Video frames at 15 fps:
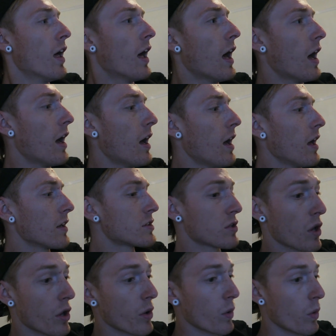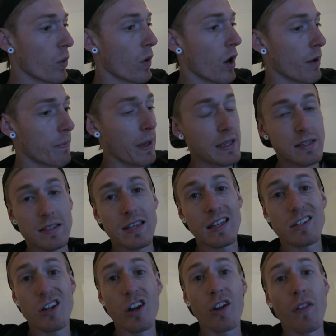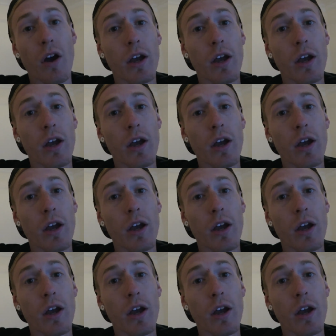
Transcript: Uh, so I basically said to her that